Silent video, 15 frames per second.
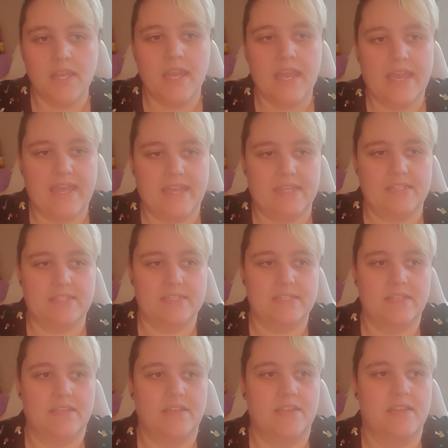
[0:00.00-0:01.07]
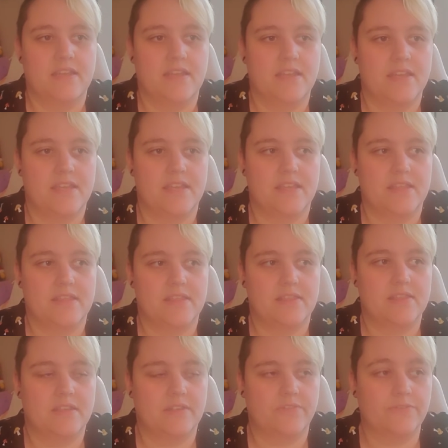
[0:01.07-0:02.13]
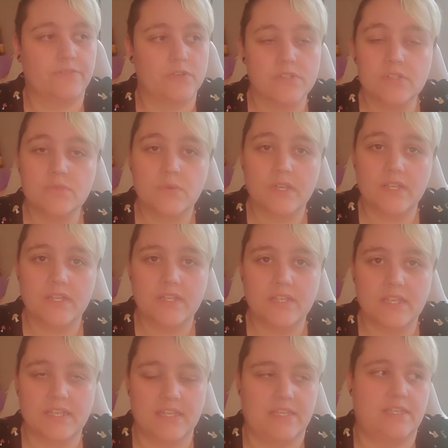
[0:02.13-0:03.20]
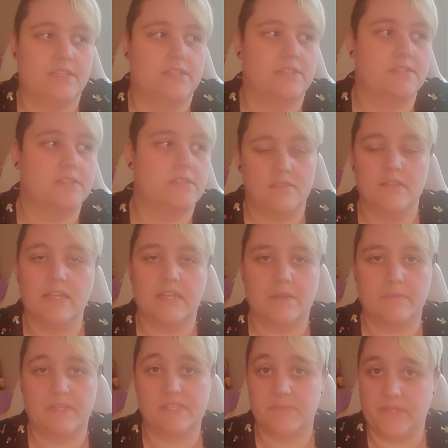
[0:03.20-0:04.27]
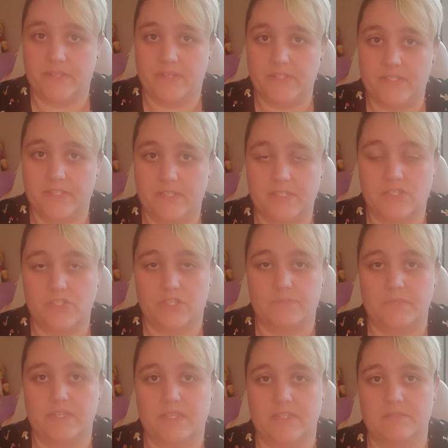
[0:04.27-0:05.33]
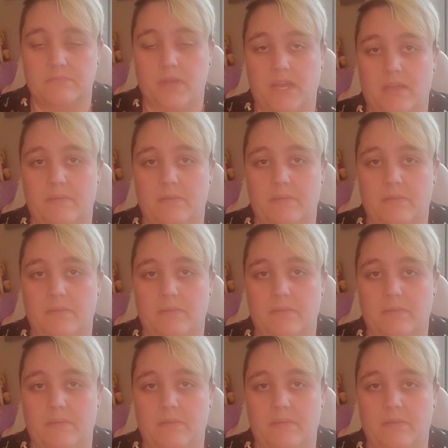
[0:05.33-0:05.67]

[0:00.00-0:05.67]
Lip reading: And the first one is that I'm experiencing this just because my